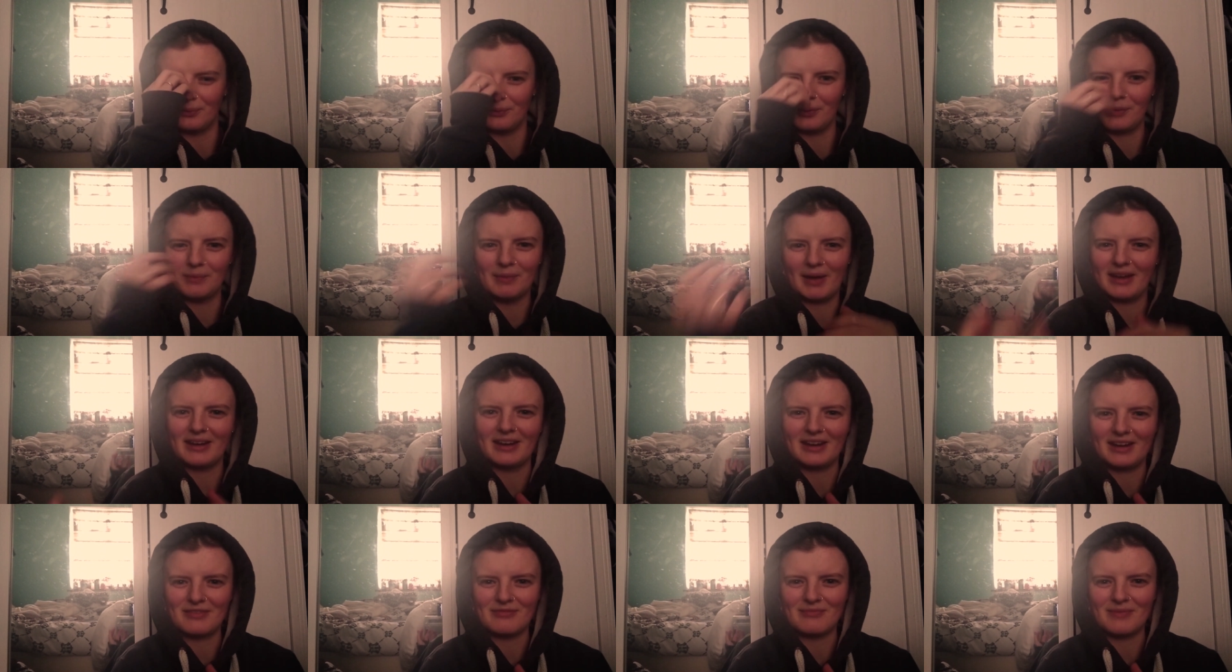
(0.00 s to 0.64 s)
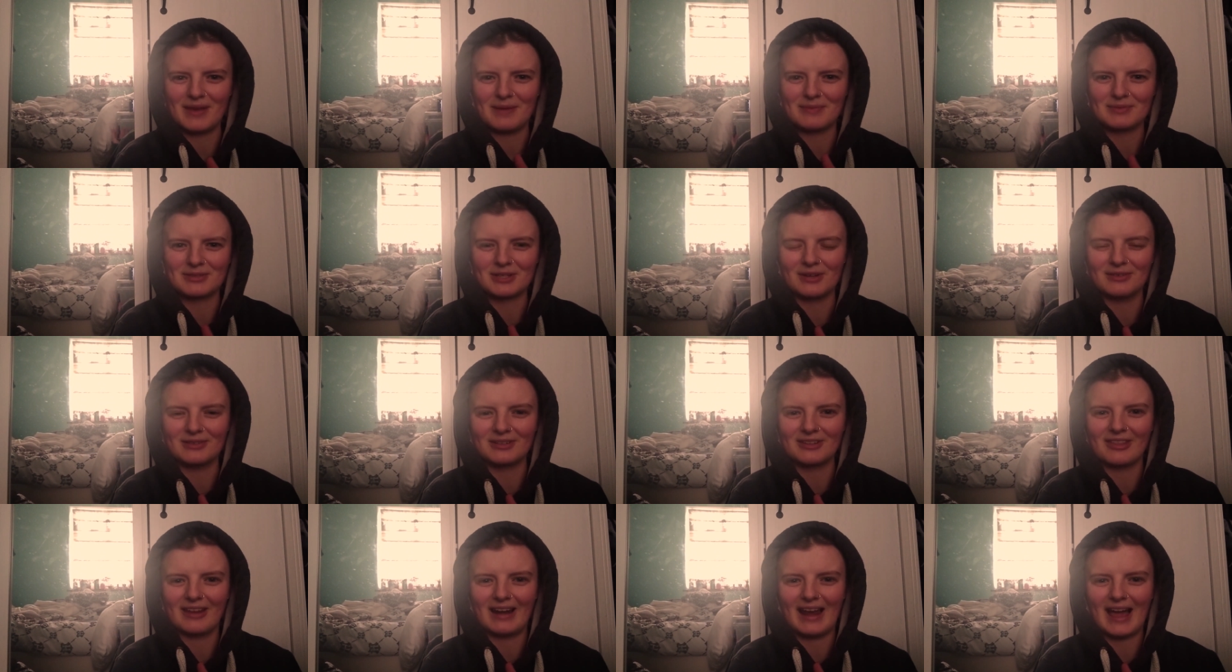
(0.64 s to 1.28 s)
we might not even be able to go
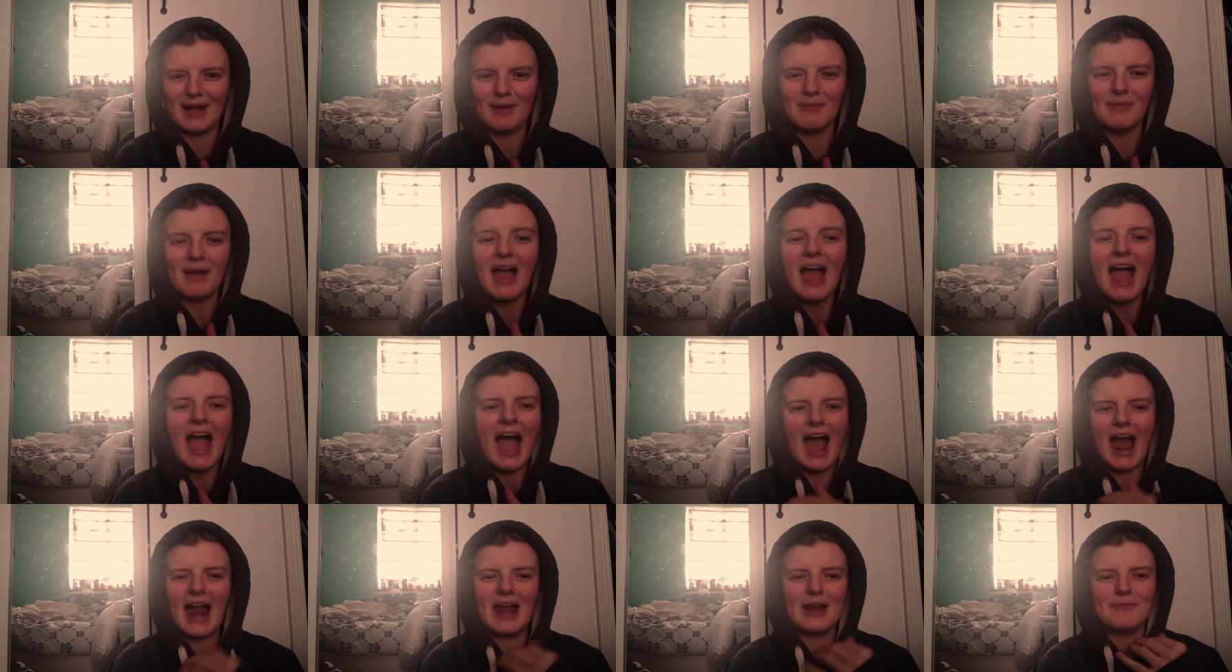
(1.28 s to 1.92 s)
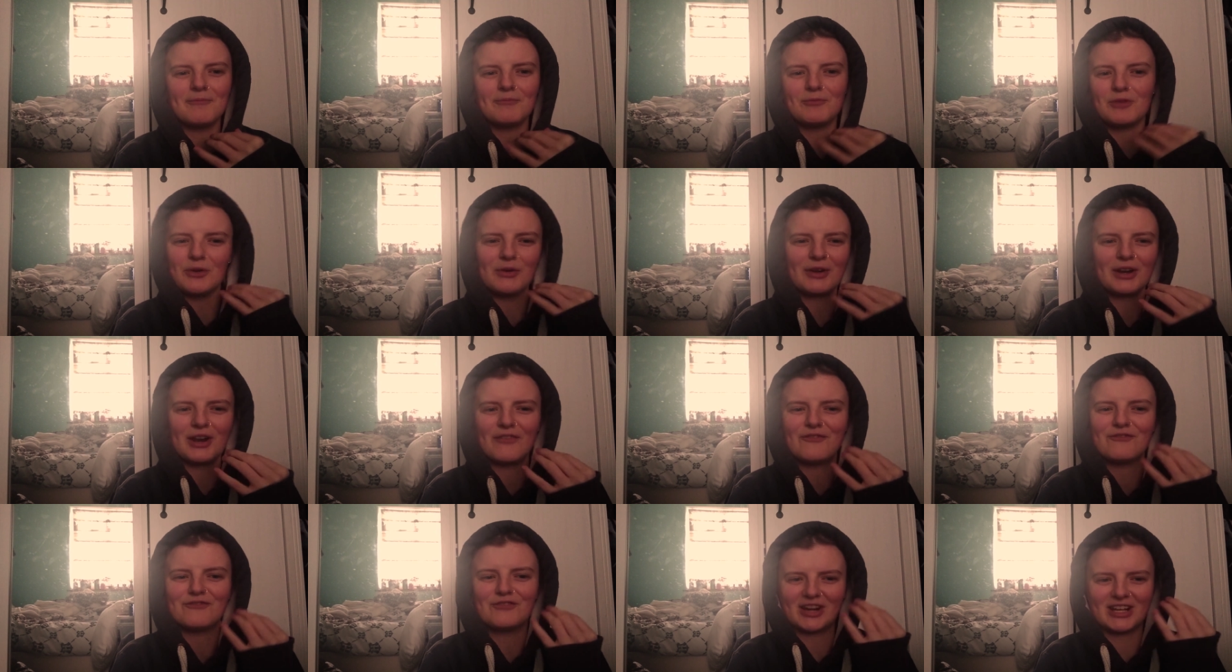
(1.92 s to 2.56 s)
into the lab, and I'm
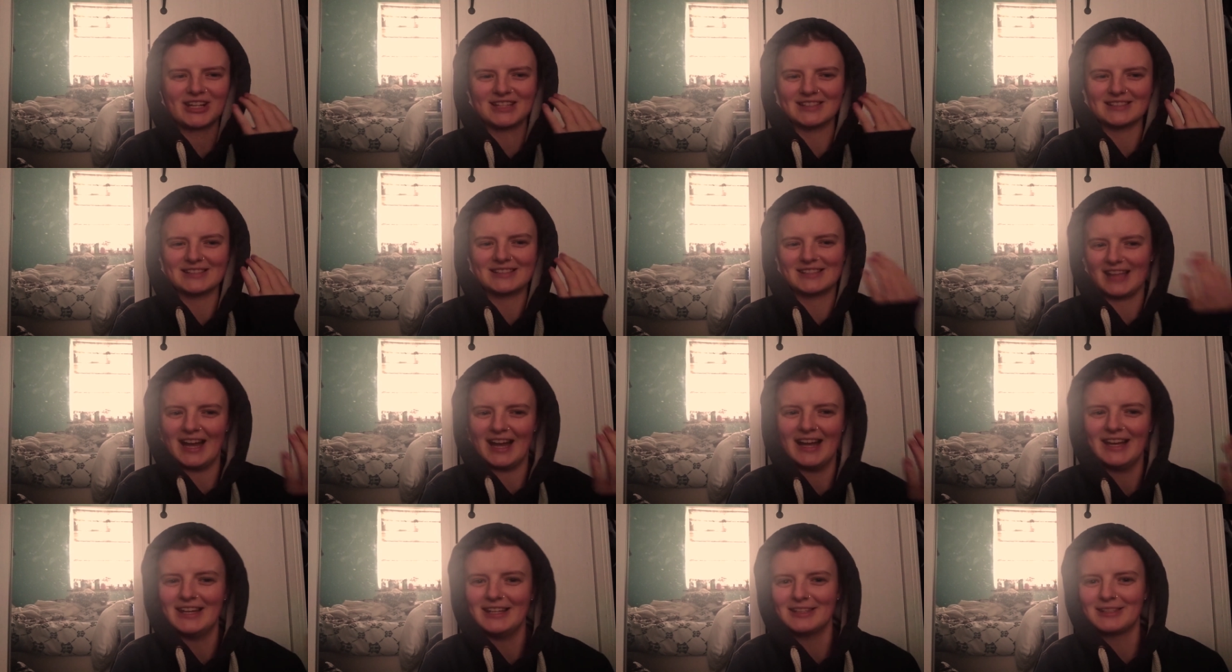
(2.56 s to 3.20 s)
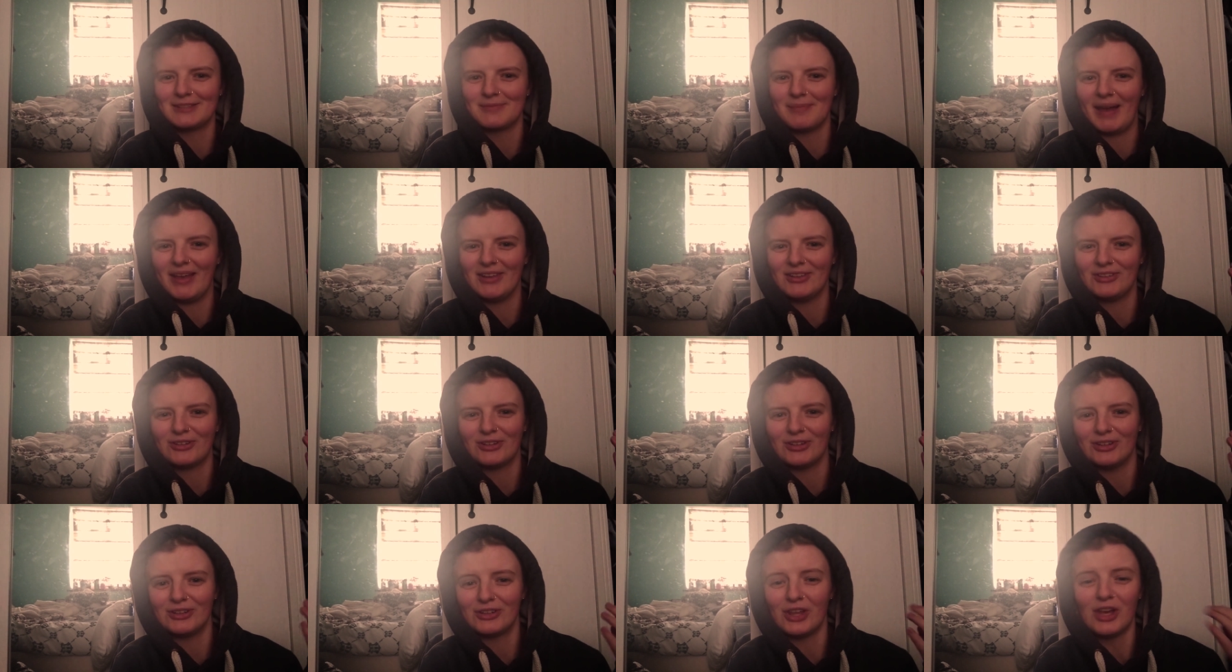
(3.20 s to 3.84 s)
doing a frickin' science
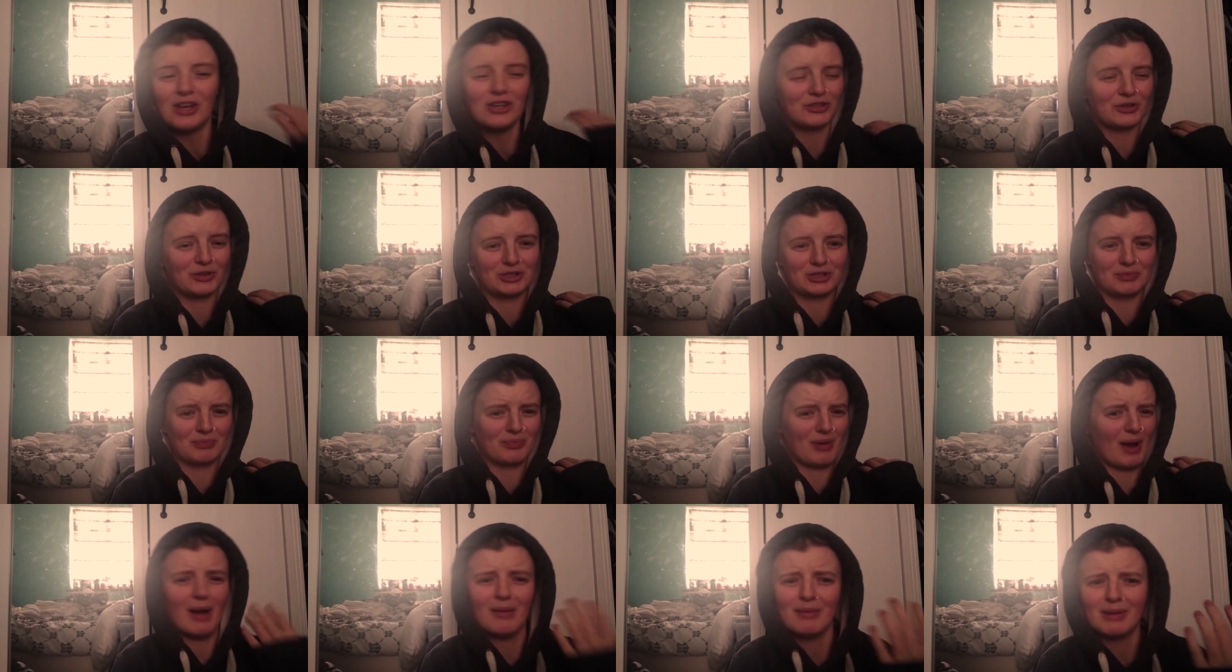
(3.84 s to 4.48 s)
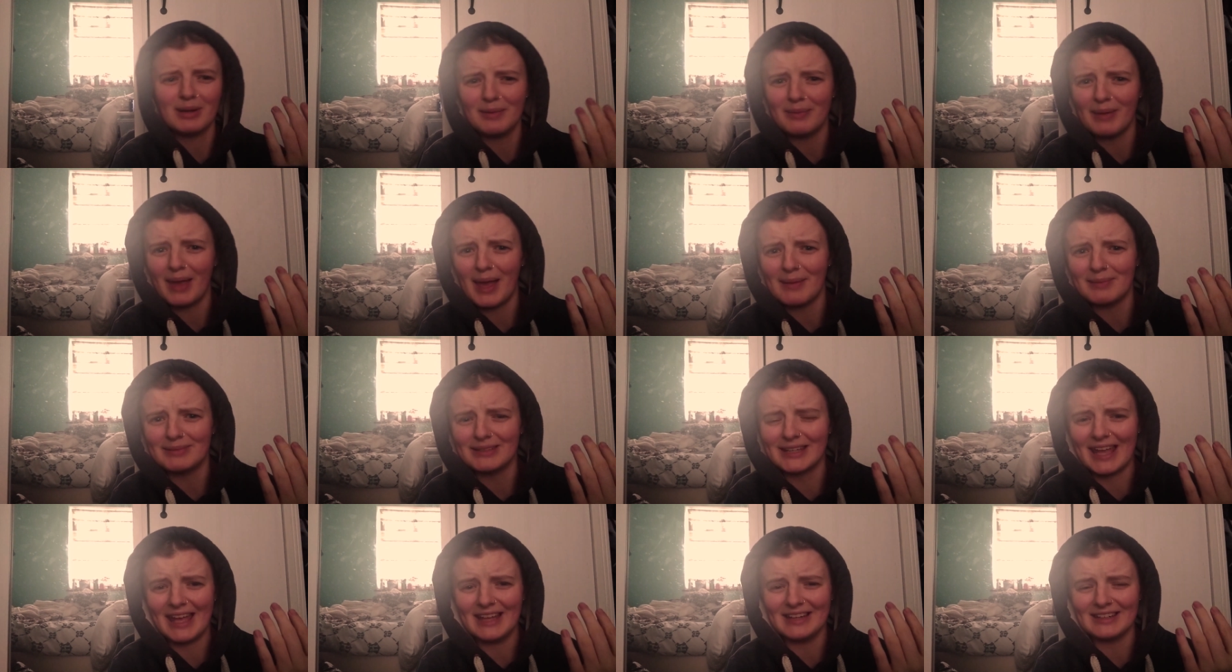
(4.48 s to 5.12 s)
master's, so I should probably be
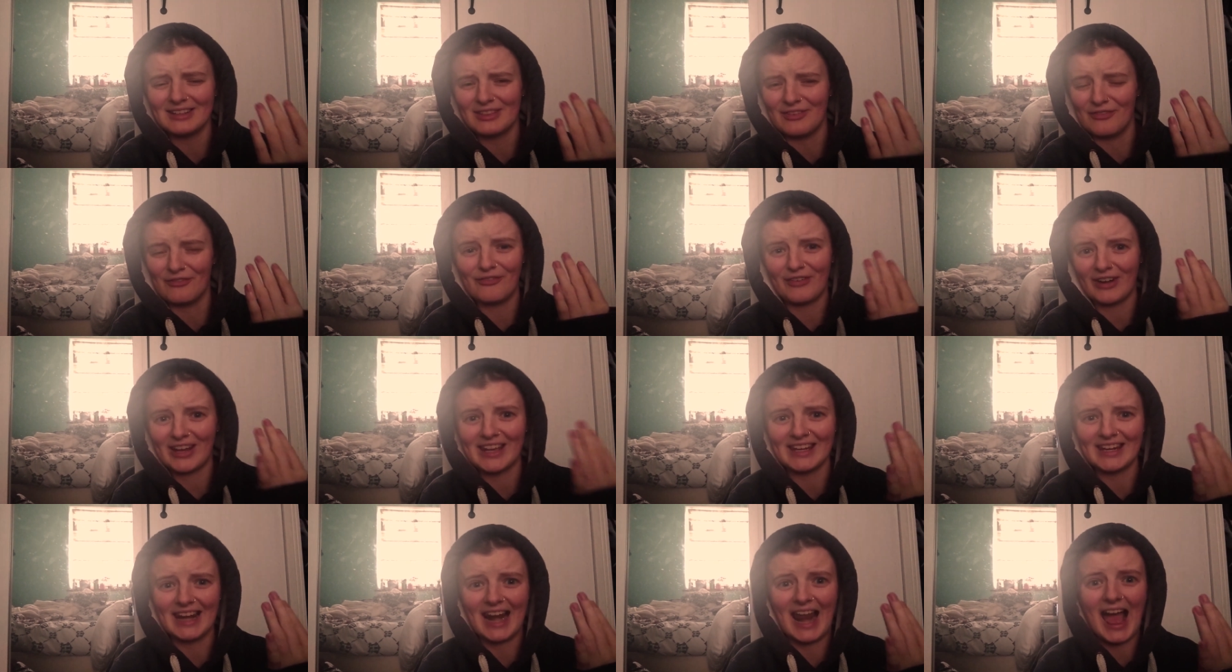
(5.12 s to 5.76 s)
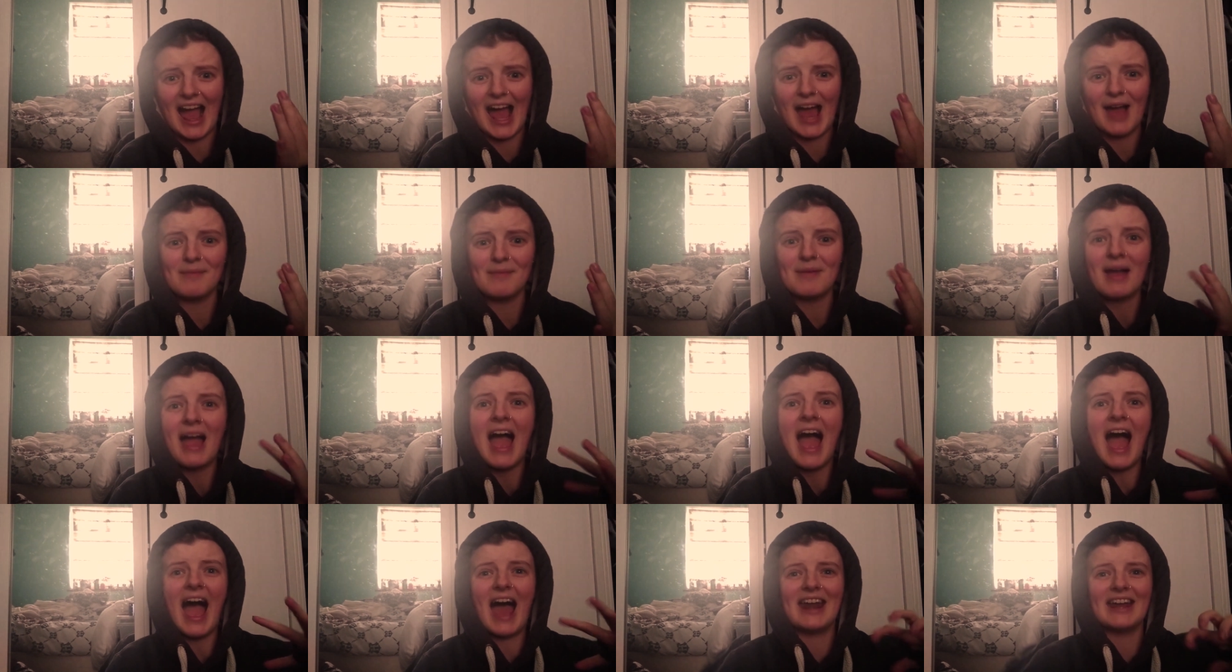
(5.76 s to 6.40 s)
able to get into the frickin' lab,
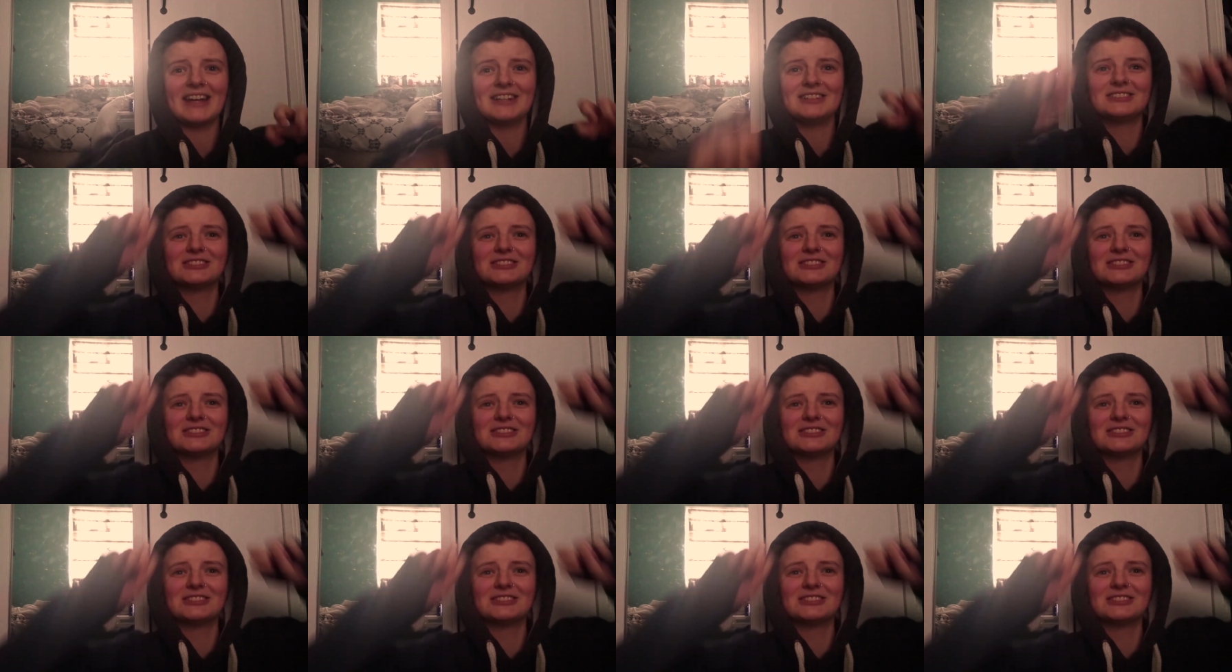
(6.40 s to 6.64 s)
and I